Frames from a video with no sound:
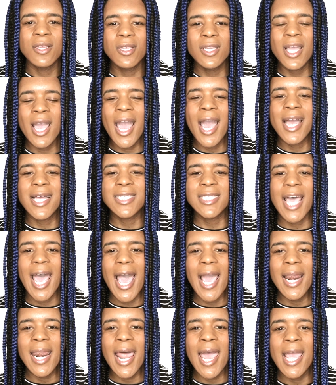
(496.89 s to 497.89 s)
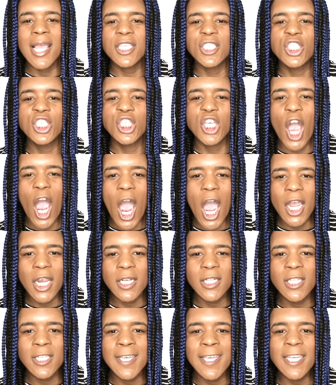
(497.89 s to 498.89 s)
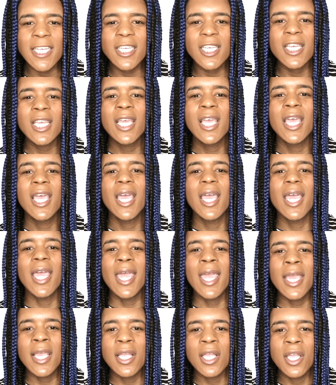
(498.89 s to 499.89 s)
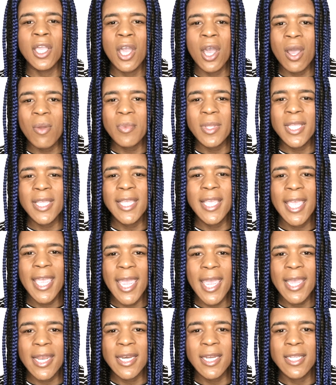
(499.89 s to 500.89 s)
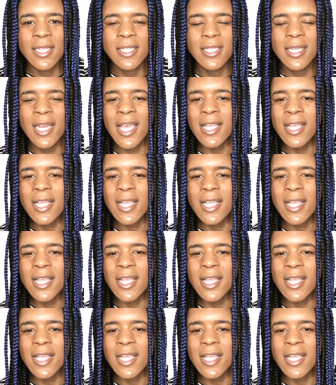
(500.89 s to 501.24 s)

you guys, I like chocolate and gummy candies.